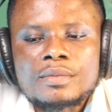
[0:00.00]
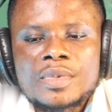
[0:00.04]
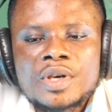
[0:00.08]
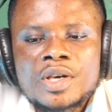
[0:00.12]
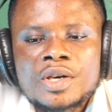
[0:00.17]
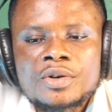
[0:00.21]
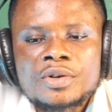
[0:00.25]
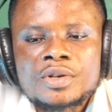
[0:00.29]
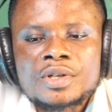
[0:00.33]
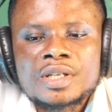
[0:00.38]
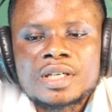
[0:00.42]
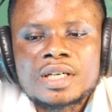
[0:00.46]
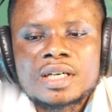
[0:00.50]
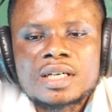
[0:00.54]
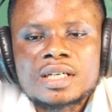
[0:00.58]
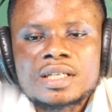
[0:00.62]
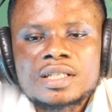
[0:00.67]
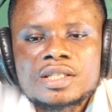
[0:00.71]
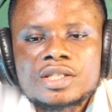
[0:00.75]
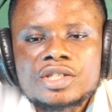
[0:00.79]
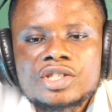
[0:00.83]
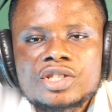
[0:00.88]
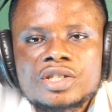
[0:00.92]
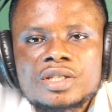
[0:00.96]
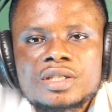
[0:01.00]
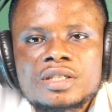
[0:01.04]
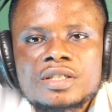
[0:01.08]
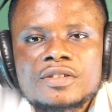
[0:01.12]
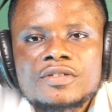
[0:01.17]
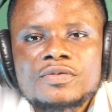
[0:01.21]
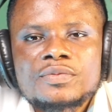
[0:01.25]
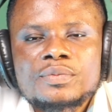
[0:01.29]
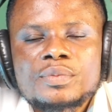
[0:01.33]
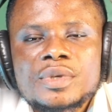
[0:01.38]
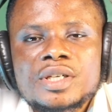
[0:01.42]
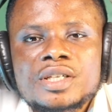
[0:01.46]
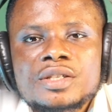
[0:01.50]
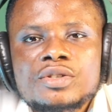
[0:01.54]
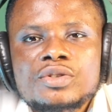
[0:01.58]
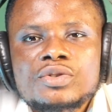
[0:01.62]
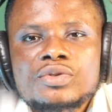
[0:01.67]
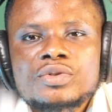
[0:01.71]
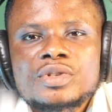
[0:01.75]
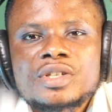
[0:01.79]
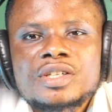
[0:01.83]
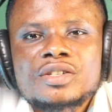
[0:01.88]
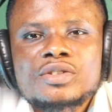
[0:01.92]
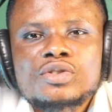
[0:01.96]
Mary and she gives birth
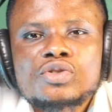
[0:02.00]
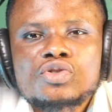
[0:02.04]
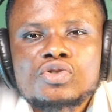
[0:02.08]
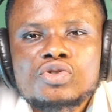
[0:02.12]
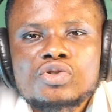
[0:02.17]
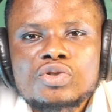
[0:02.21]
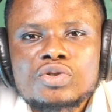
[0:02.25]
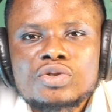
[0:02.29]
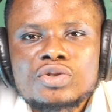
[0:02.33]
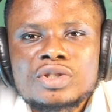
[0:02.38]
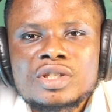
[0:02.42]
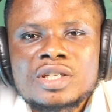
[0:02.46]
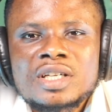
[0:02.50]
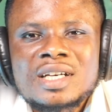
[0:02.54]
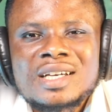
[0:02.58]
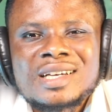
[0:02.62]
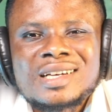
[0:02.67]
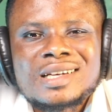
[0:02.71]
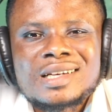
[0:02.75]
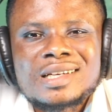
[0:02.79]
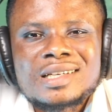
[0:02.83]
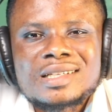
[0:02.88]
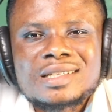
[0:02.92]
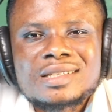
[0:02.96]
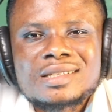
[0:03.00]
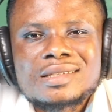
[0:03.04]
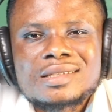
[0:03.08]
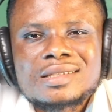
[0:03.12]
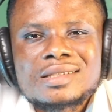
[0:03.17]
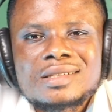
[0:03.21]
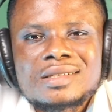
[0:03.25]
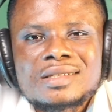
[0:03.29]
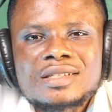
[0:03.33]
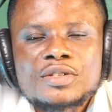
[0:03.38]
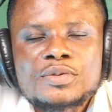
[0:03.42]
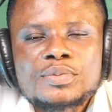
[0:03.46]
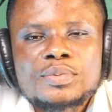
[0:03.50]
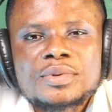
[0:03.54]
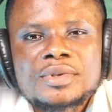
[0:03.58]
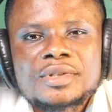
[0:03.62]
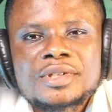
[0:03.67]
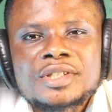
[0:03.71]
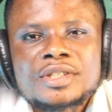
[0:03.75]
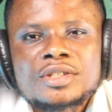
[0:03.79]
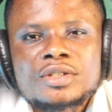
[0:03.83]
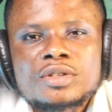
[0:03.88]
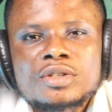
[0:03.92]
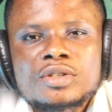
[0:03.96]
to a son. Is the
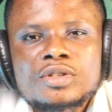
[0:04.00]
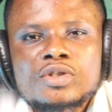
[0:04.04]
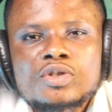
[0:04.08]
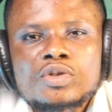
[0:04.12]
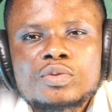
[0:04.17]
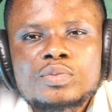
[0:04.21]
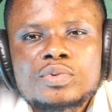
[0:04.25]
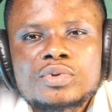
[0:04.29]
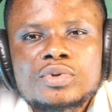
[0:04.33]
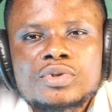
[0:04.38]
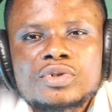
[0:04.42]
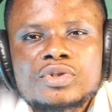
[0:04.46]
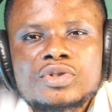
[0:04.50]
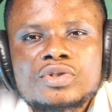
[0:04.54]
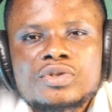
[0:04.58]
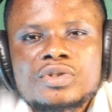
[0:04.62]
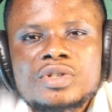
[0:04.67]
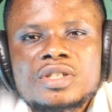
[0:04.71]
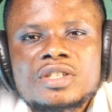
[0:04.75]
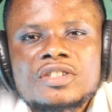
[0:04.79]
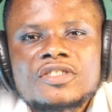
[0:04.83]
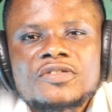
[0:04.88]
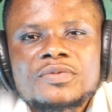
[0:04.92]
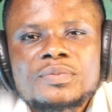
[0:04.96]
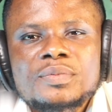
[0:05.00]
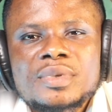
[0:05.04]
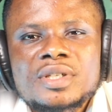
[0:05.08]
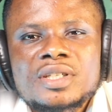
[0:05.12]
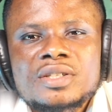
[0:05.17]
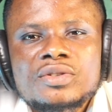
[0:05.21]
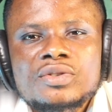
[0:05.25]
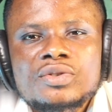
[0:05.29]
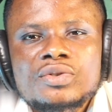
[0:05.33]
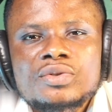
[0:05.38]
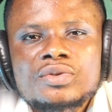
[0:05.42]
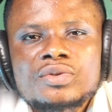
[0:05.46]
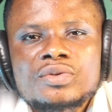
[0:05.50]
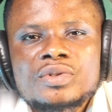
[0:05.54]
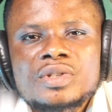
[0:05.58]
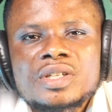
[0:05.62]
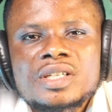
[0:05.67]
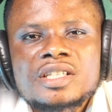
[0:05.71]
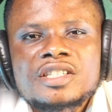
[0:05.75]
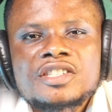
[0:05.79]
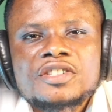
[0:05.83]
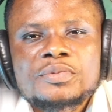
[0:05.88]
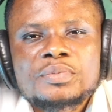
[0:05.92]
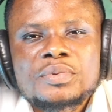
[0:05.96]
Spirit not supposed to give birth
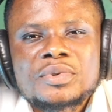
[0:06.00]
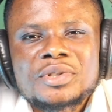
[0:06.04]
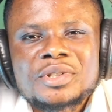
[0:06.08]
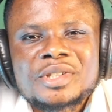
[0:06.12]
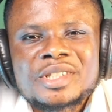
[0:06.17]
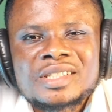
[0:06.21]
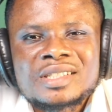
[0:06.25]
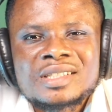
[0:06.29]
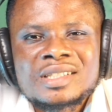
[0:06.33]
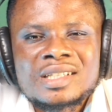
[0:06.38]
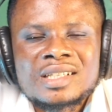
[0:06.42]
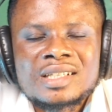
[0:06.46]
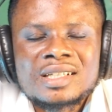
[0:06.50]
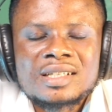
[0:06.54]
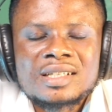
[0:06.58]
to a spirit?